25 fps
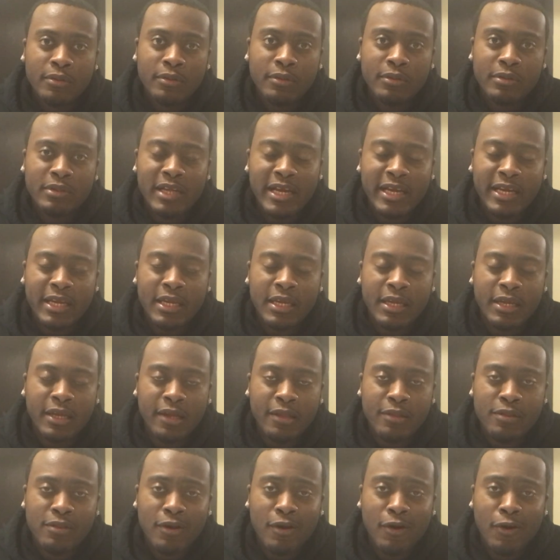Like, he
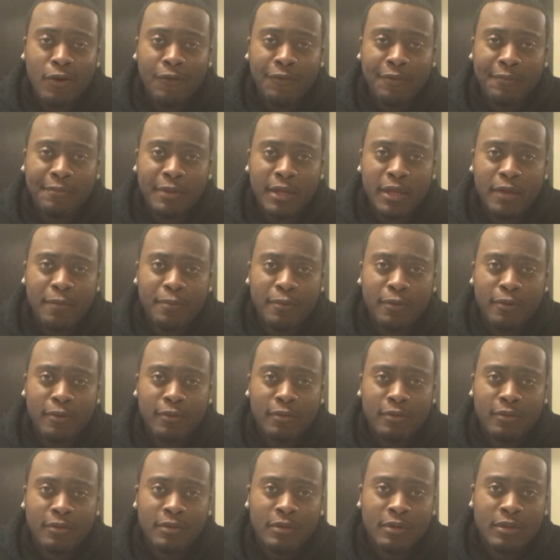gets all the
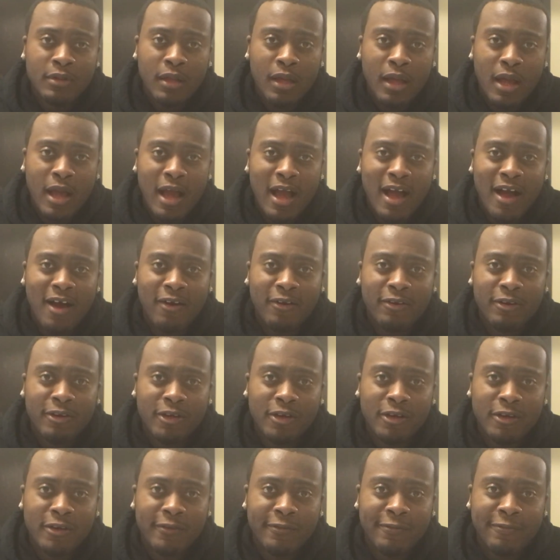people out
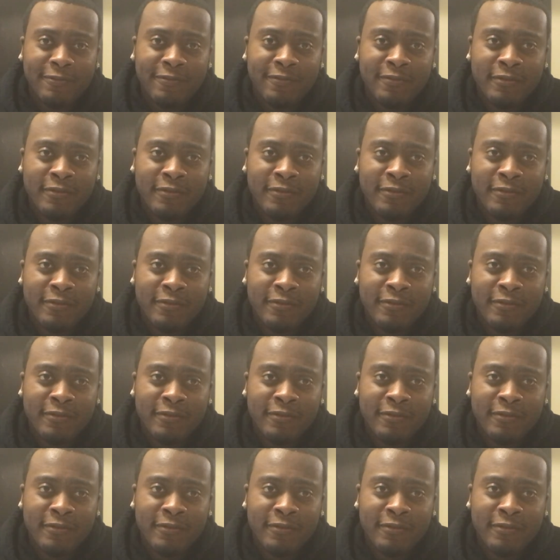of